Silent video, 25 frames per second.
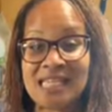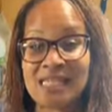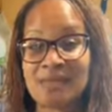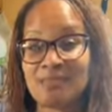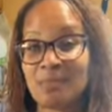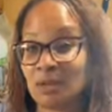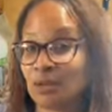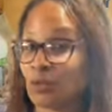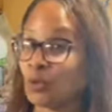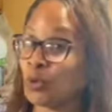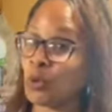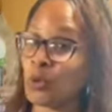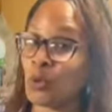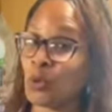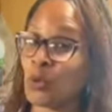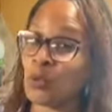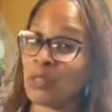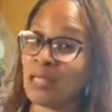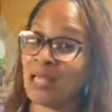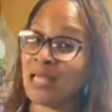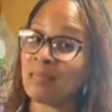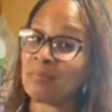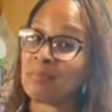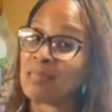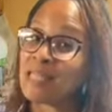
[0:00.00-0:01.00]
My daughter don't
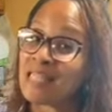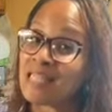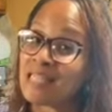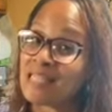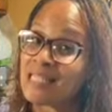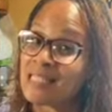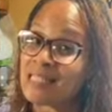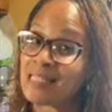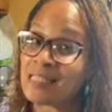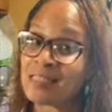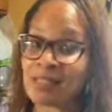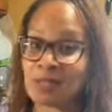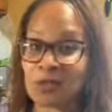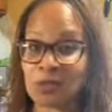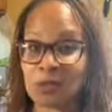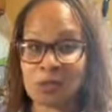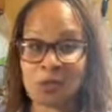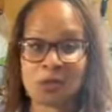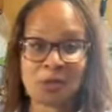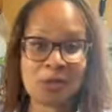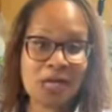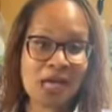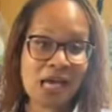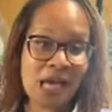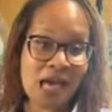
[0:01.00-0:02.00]
like peas, so
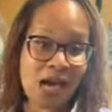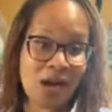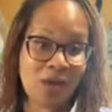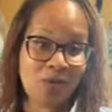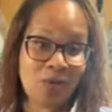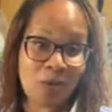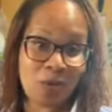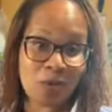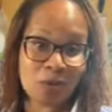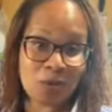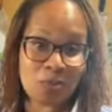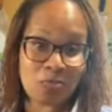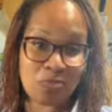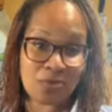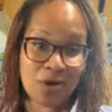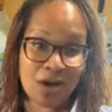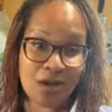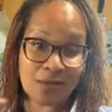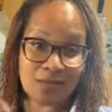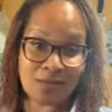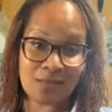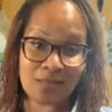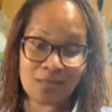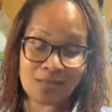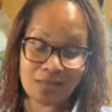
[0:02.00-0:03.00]
I went with the
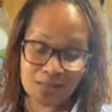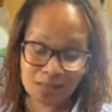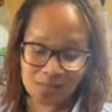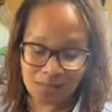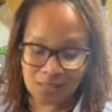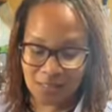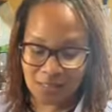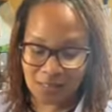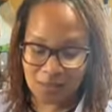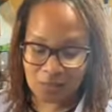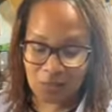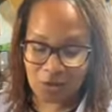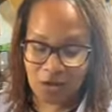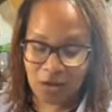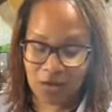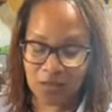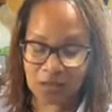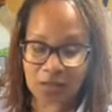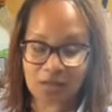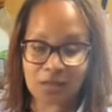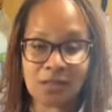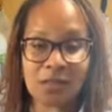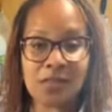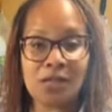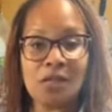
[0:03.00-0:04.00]
broccoli because she likes broccoli.